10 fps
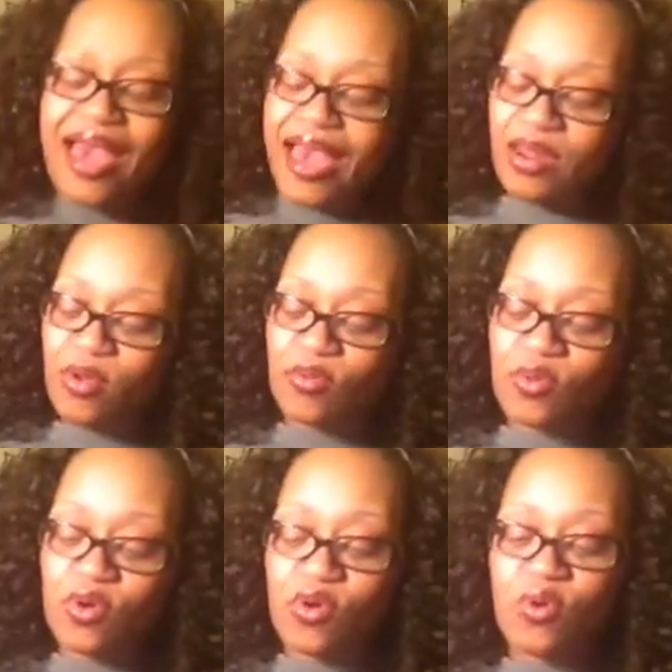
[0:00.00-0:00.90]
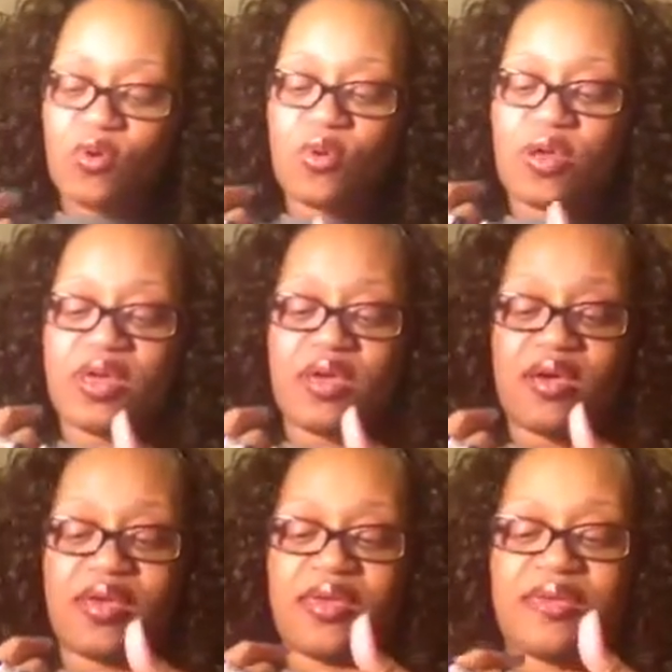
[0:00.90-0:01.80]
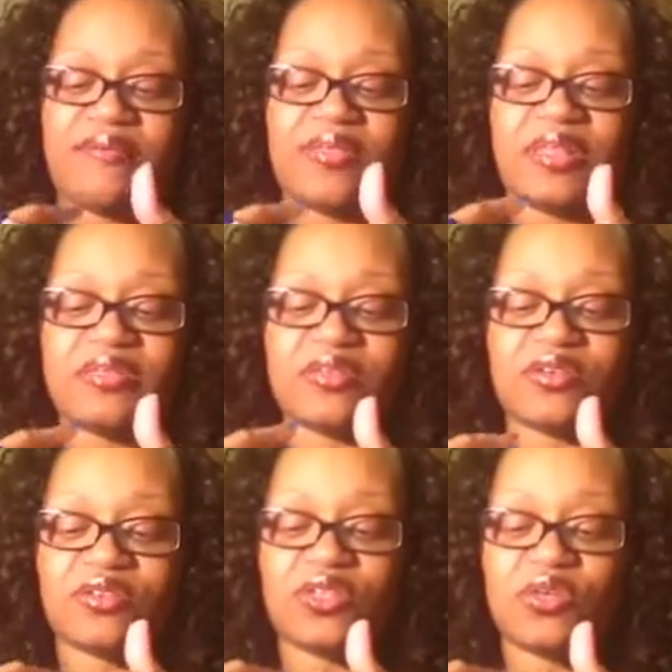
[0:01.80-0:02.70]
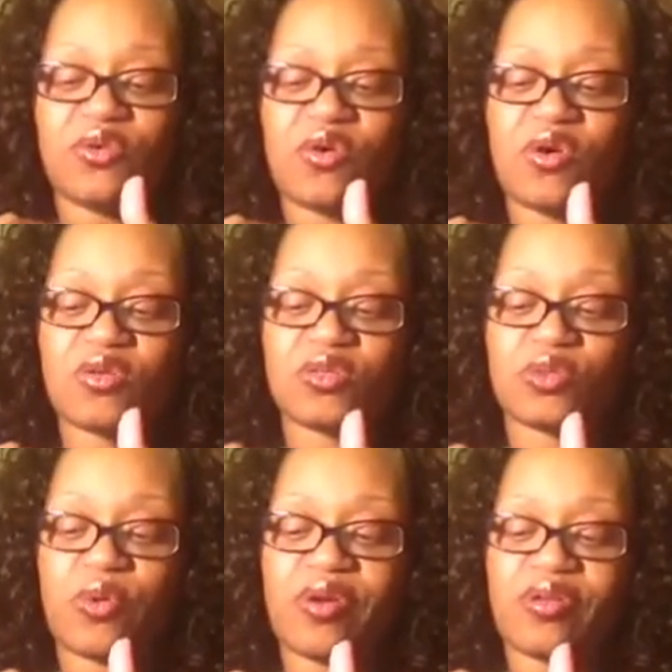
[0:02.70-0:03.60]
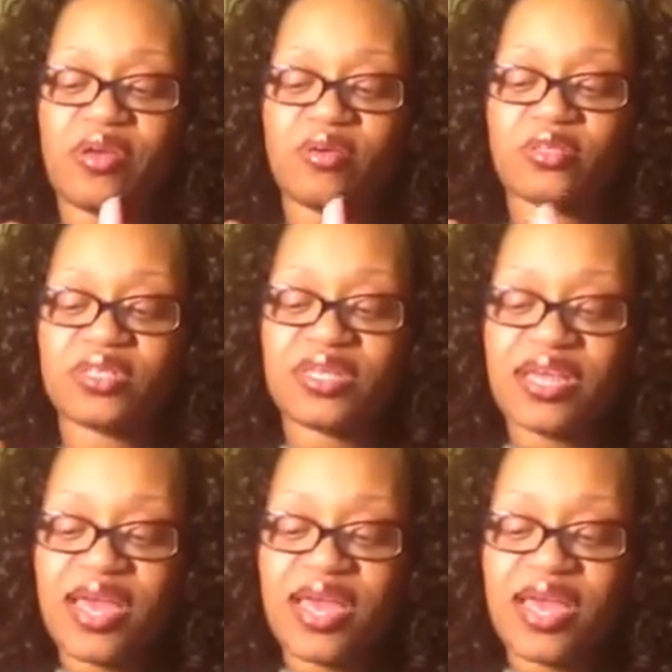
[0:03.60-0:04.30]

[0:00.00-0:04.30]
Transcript: I don't know if these are still called square deals, because they